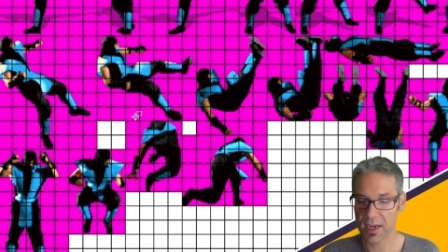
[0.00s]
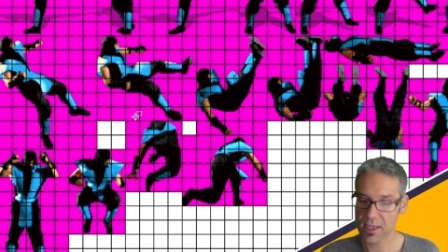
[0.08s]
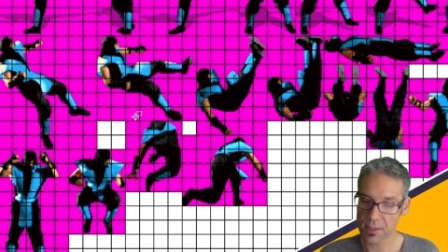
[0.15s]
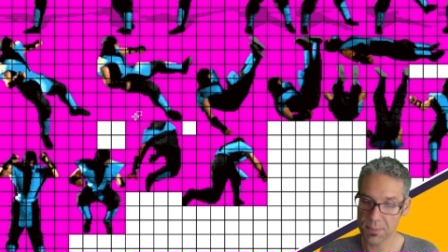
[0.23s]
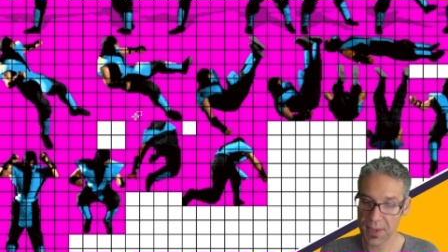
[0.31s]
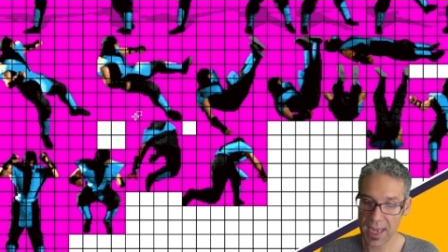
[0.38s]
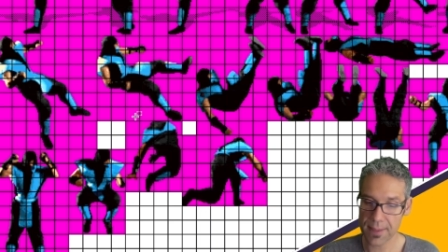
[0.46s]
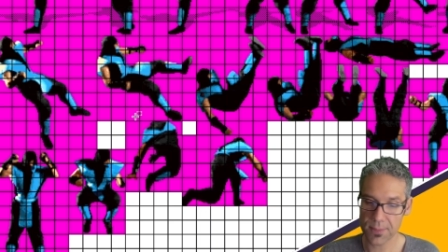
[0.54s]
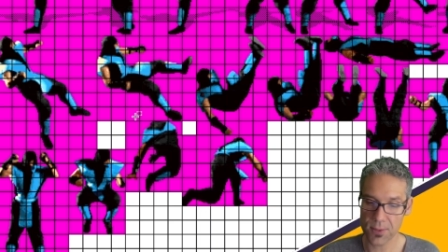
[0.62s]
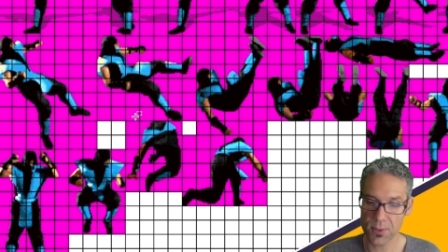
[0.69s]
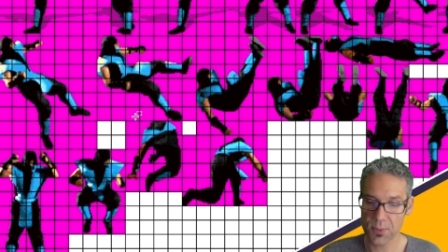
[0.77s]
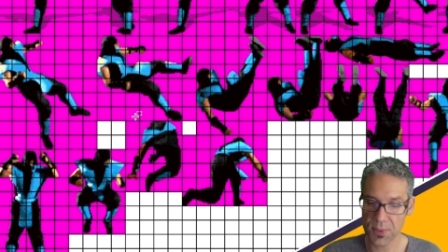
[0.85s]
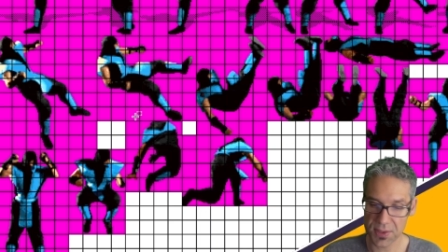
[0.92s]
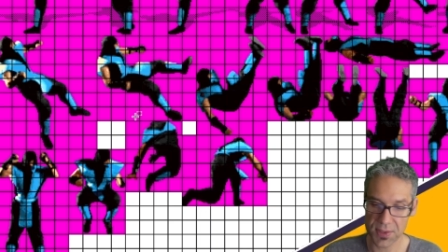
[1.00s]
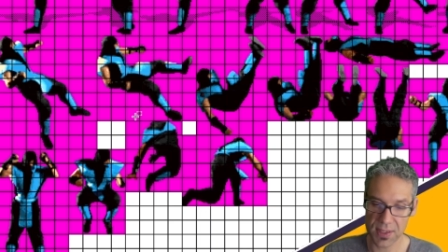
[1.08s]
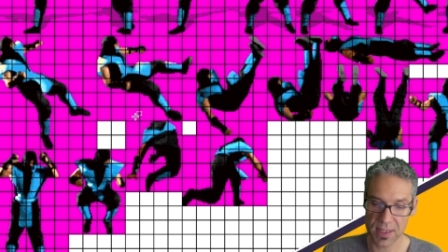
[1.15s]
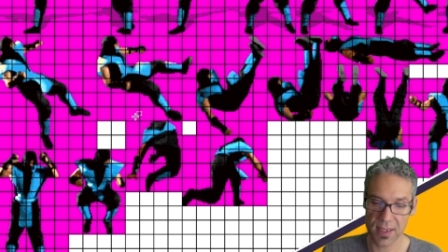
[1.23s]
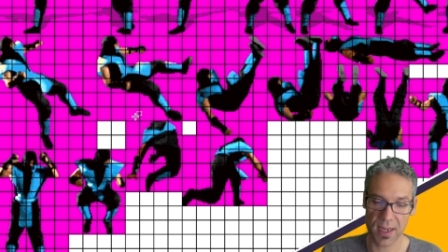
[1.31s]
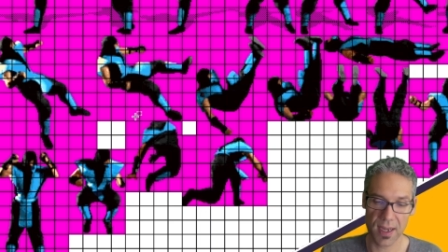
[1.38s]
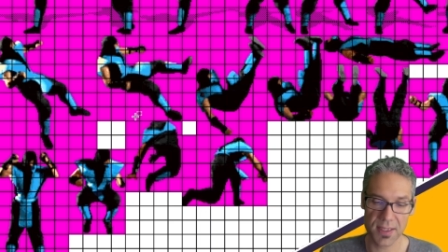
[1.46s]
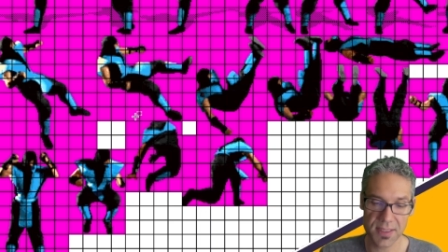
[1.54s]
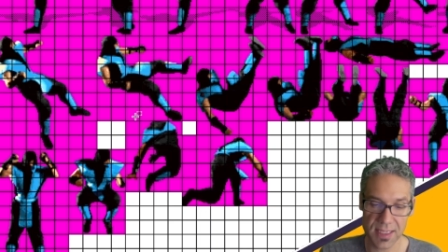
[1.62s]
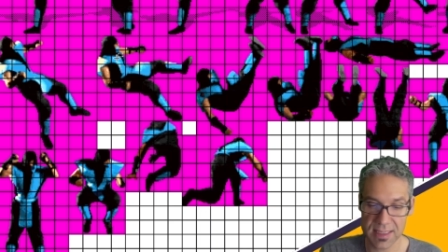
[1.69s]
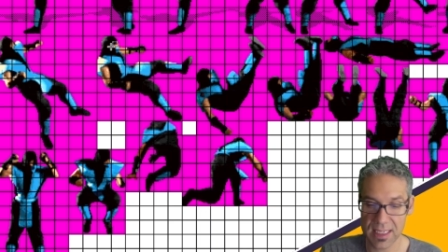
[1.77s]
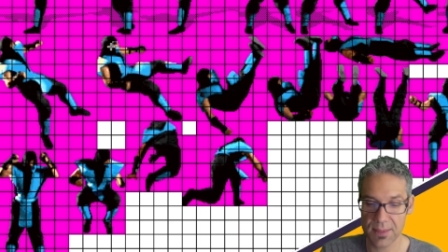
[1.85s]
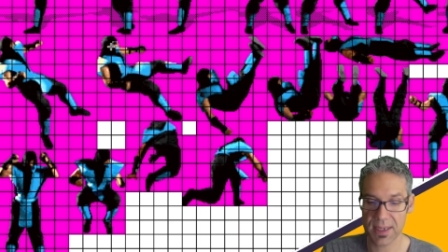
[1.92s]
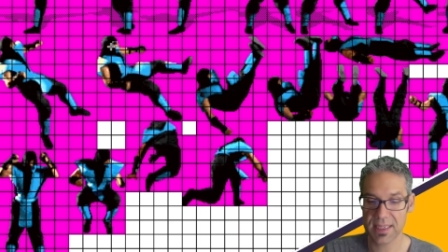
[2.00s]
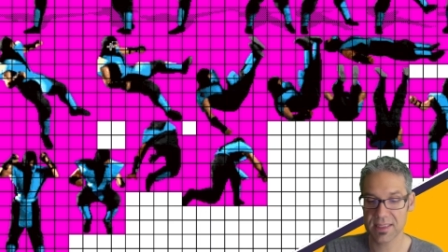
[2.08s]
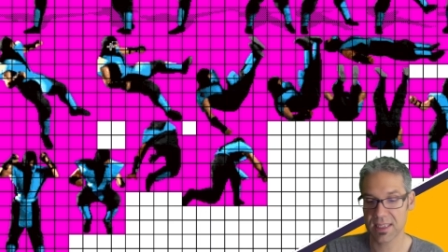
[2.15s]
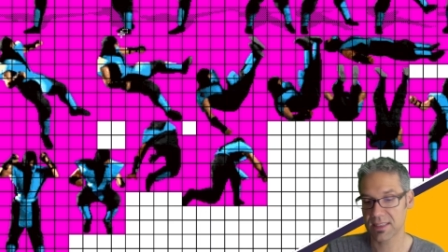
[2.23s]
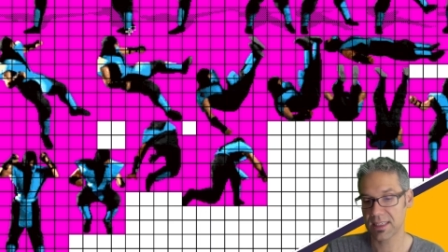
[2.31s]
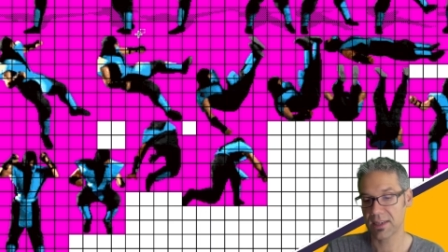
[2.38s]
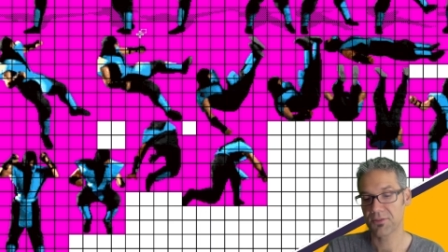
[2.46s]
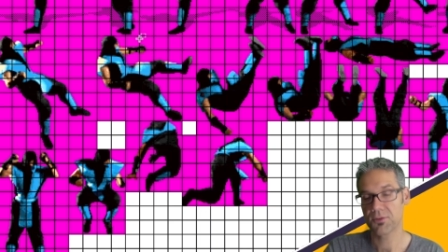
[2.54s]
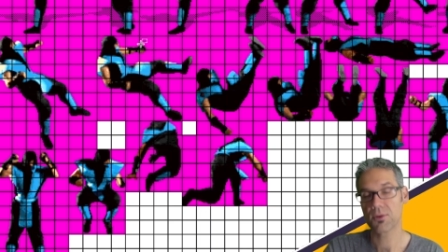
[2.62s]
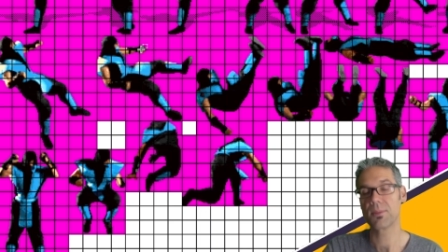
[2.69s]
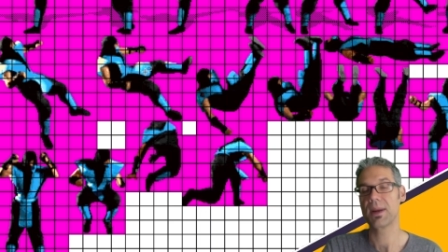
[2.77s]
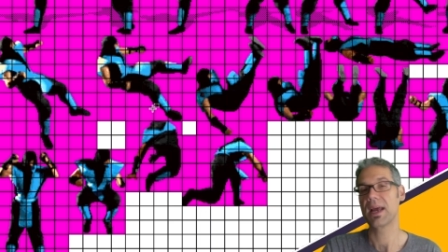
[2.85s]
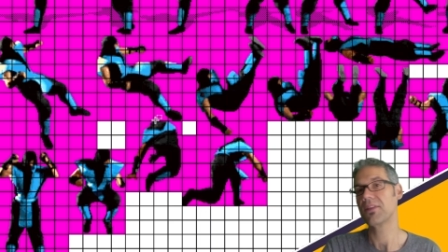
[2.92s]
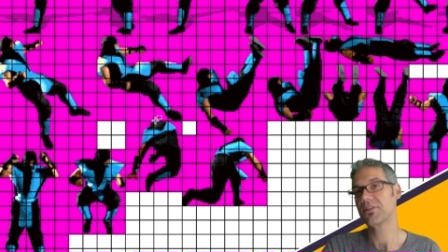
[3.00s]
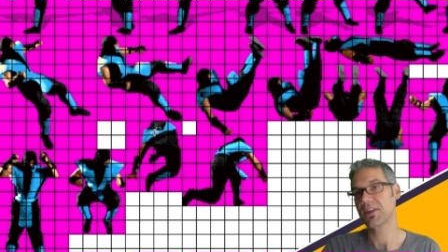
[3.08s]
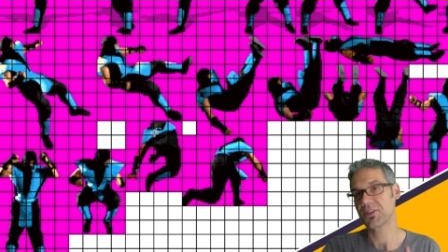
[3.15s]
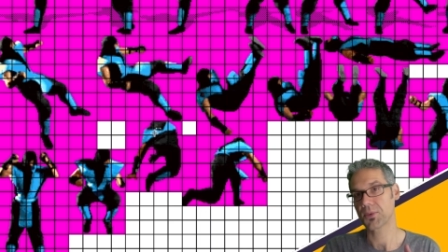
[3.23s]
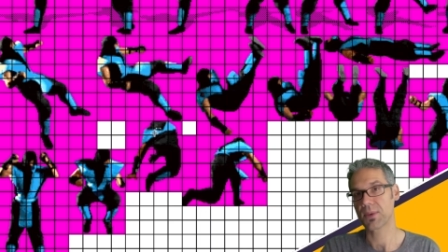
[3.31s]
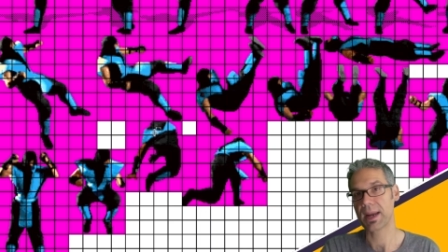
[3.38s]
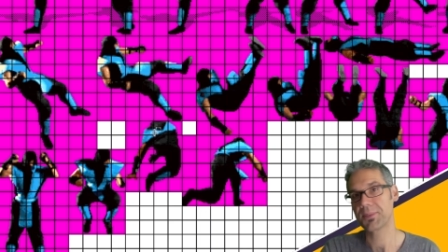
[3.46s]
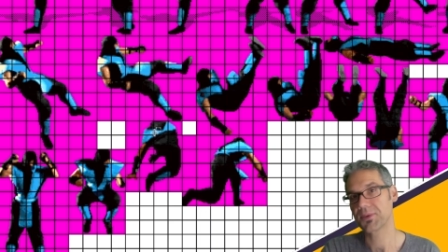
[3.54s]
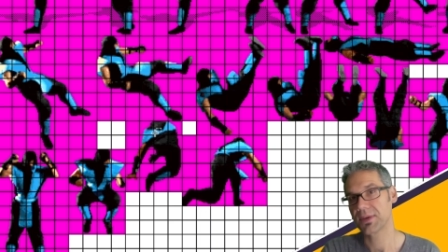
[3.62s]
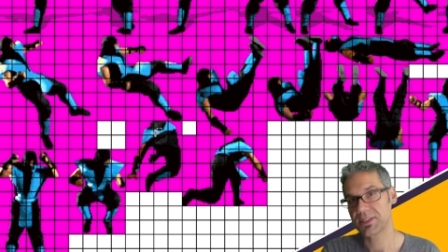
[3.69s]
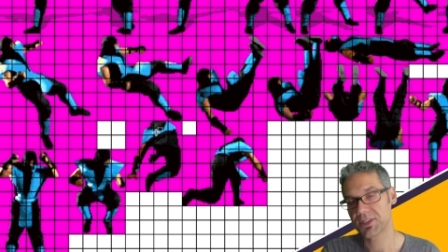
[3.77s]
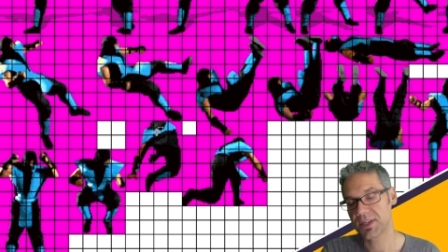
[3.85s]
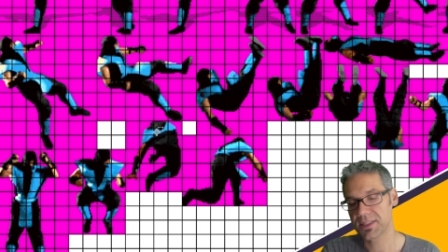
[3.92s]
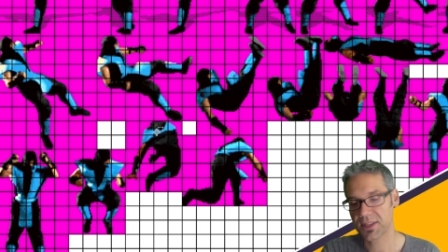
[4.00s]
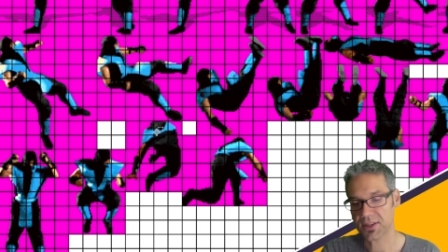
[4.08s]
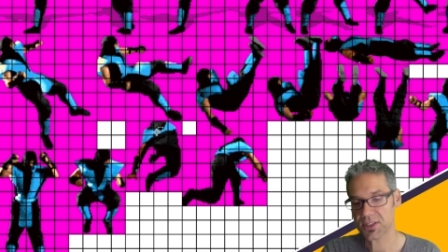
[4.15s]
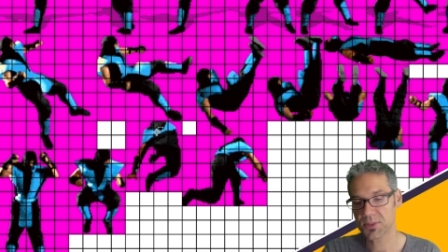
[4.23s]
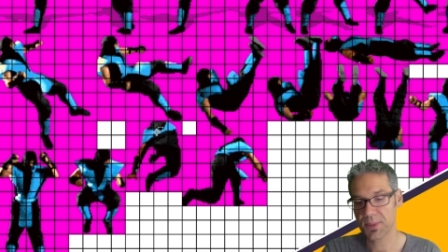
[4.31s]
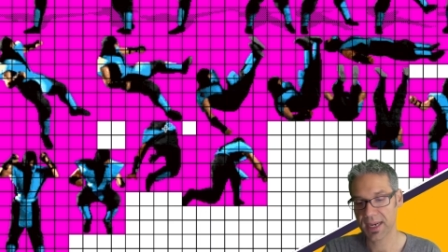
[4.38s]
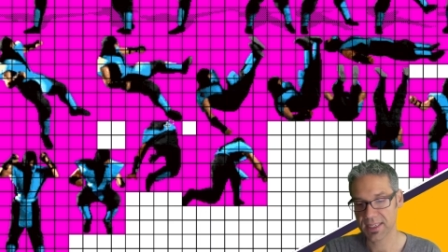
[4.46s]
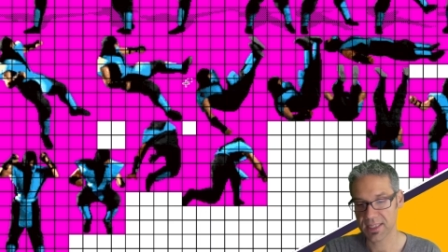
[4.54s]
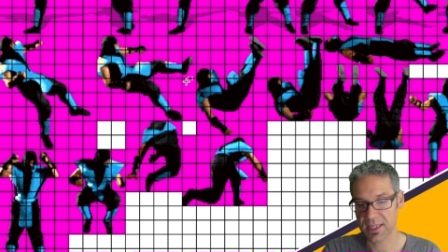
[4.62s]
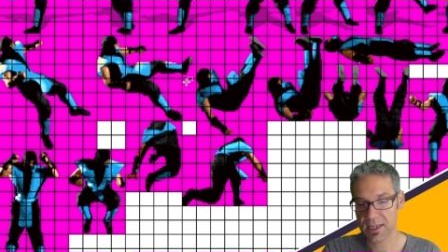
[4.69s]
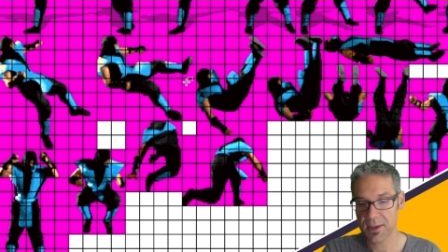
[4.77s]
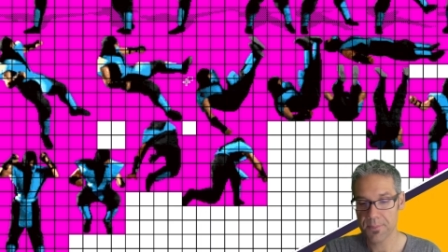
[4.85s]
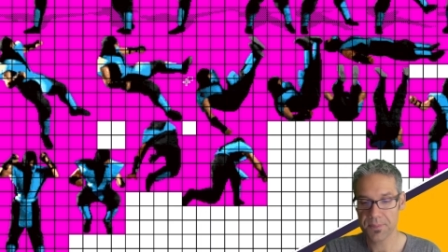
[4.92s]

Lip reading: compatible with the 16 by 16 format that the Raptor engine is expecting.